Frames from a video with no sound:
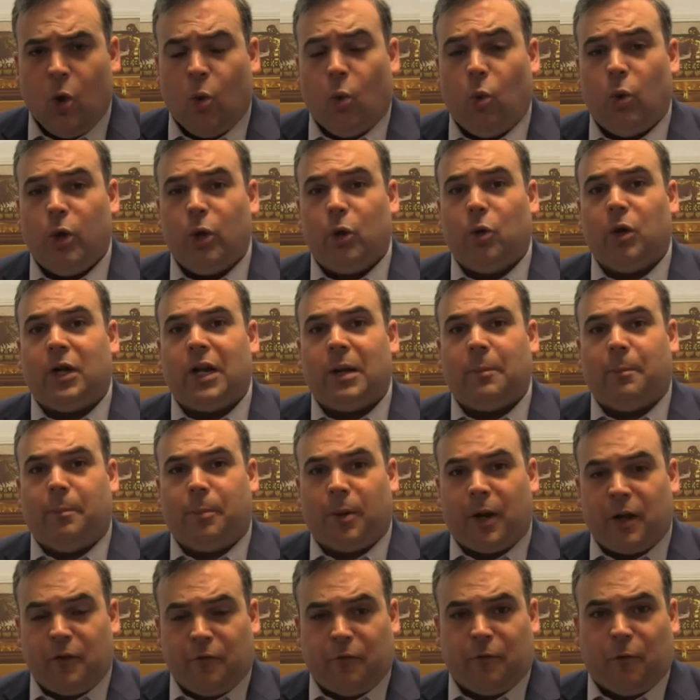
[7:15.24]
We're going to
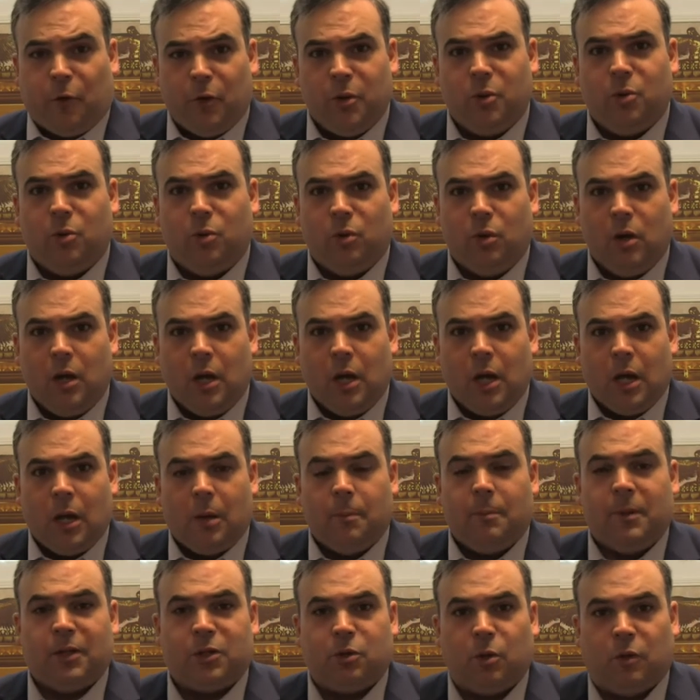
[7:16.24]
pray for you.
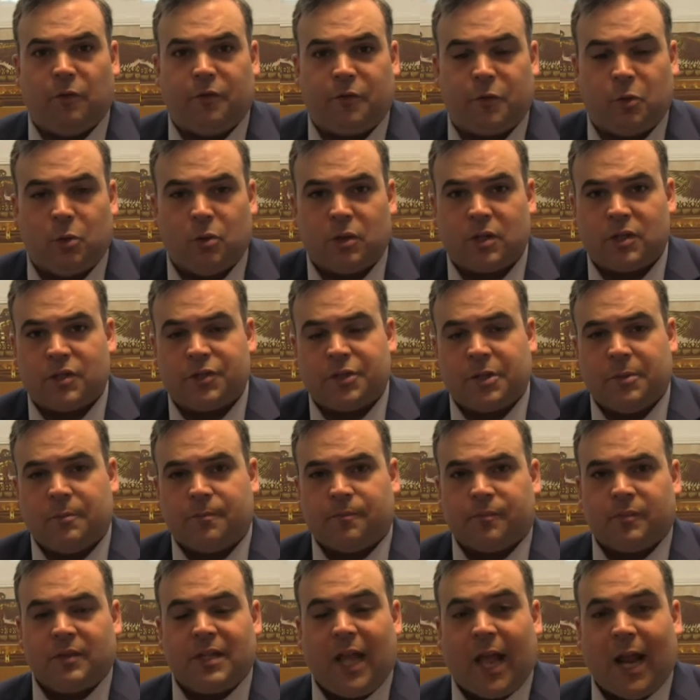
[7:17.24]
But of course,
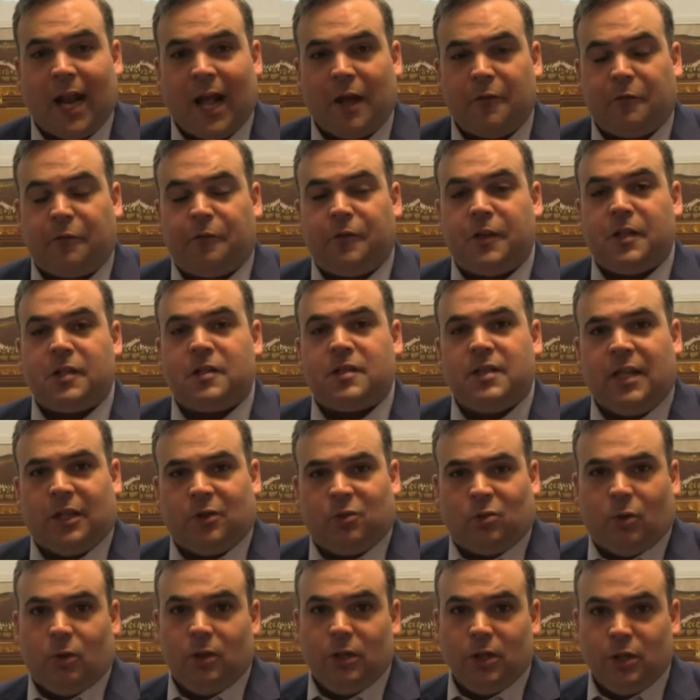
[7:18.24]
there are things
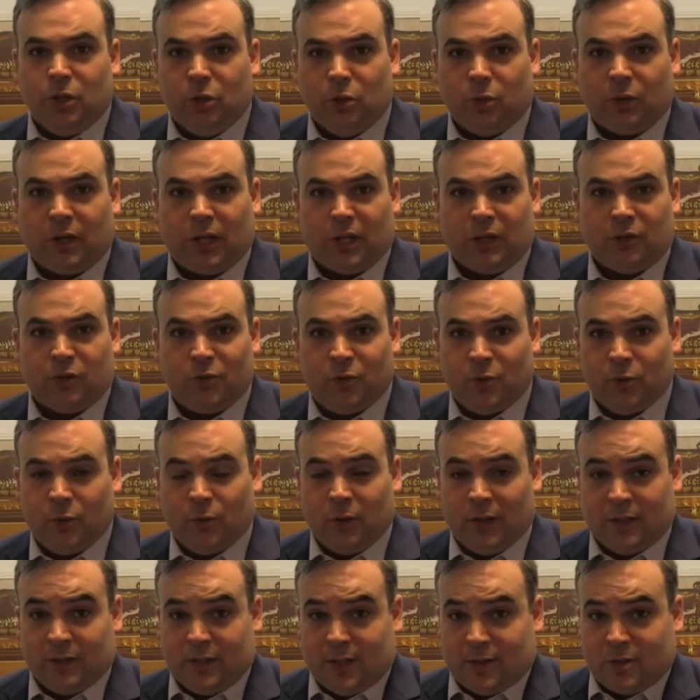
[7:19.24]
that only you can do.
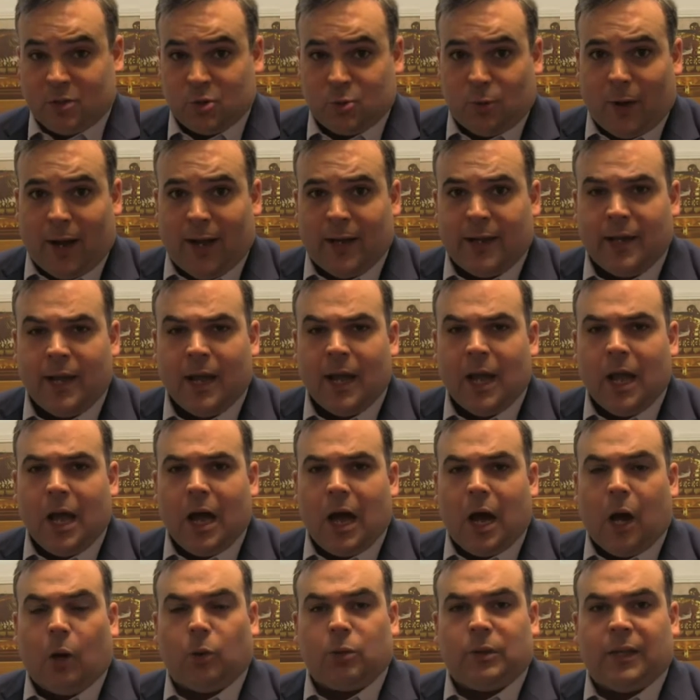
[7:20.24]
And that's why
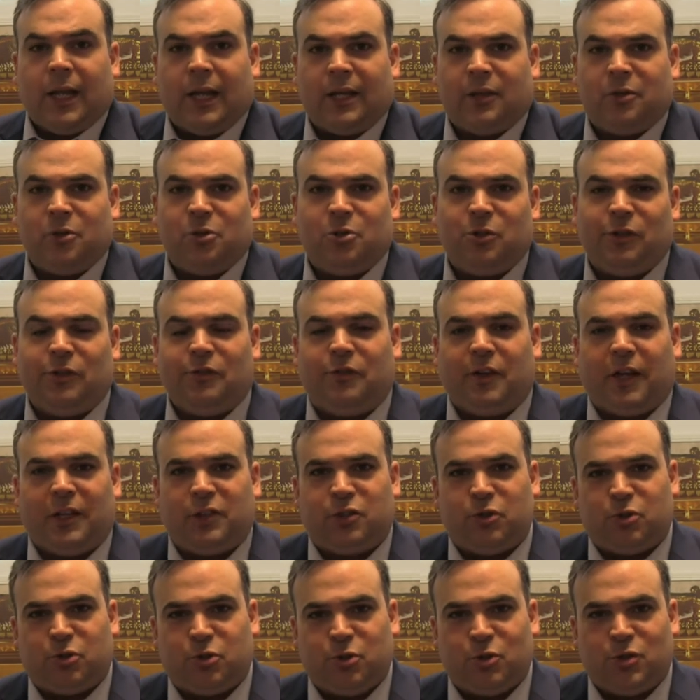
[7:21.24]
I would like you to
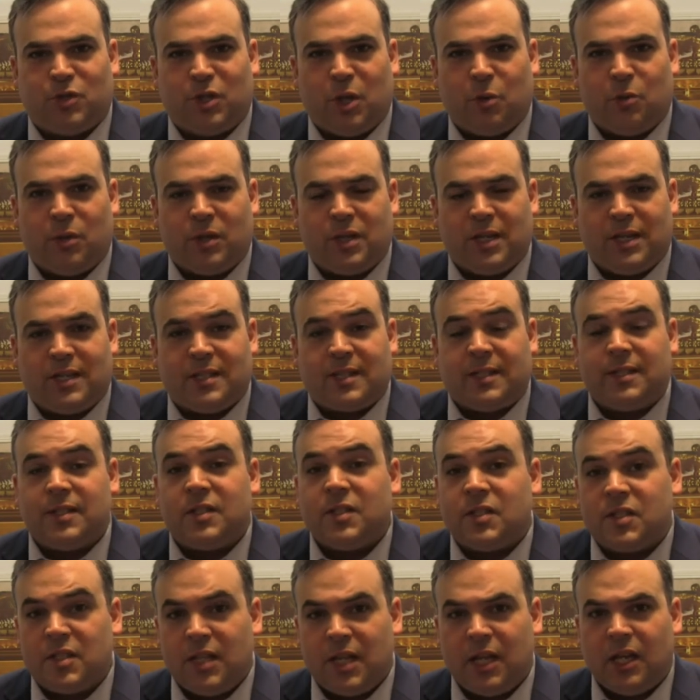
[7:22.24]
invite you to stay with us and
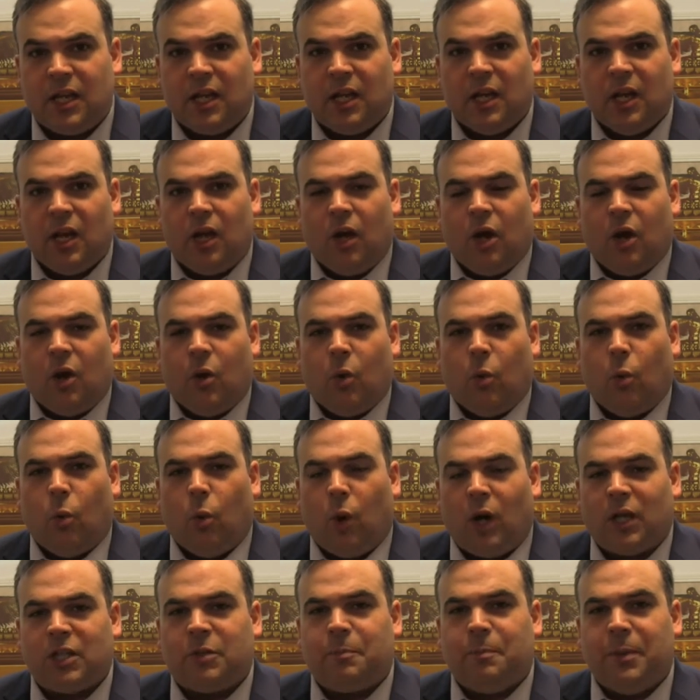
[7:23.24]
see
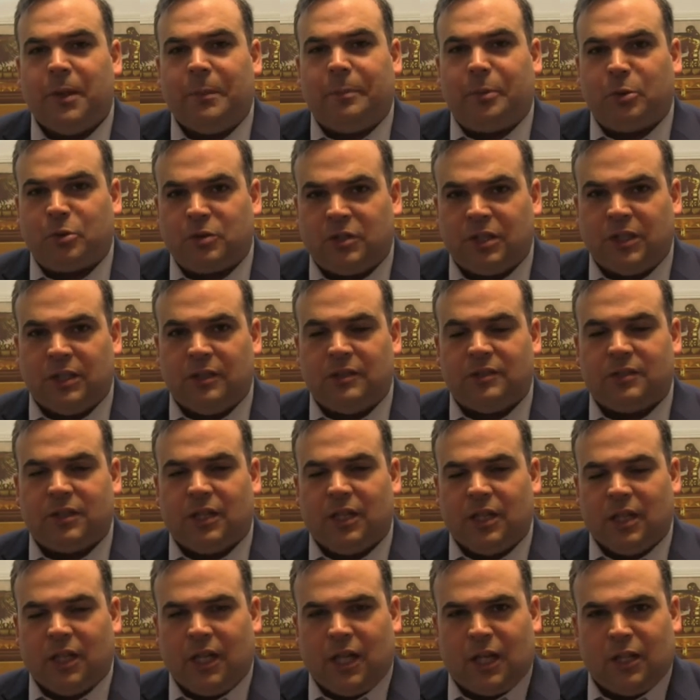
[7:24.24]
what people did
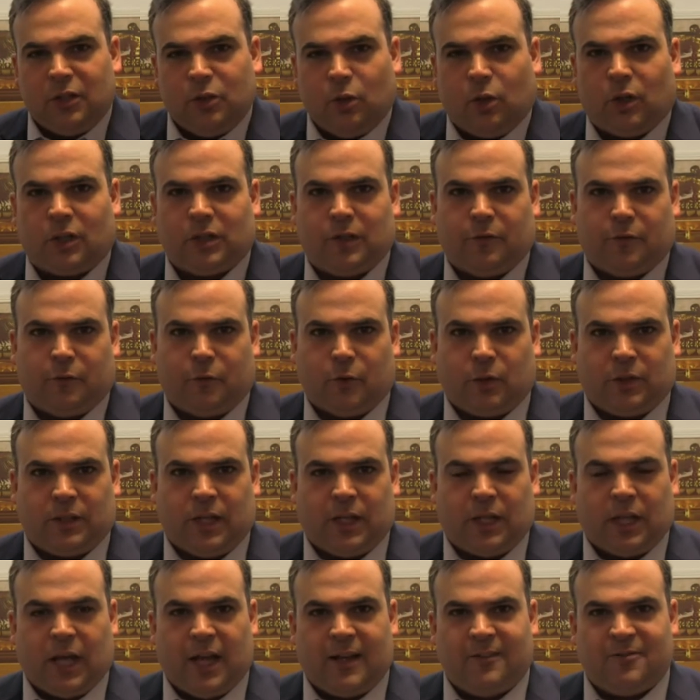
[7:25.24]
in order for
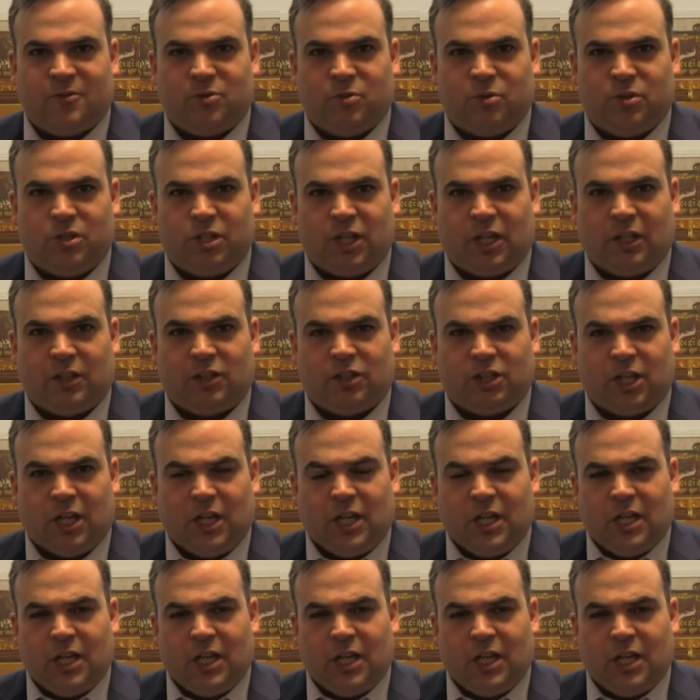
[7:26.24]
their lives to change.